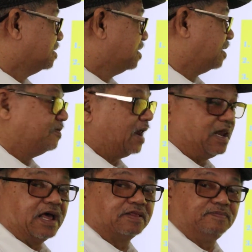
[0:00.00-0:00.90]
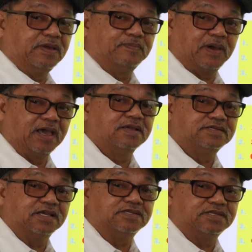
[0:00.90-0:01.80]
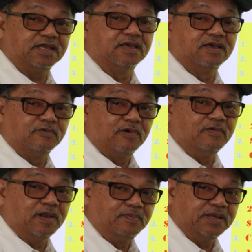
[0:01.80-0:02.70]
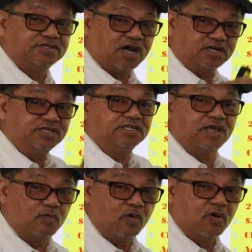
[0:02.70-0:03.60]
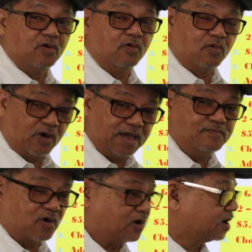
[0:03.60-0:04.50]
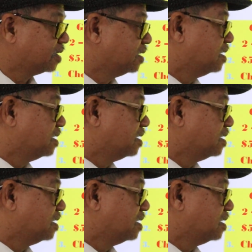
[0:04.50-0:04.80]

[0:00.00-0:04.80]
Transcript: They will not be paying $60,000. We will be charging them way more.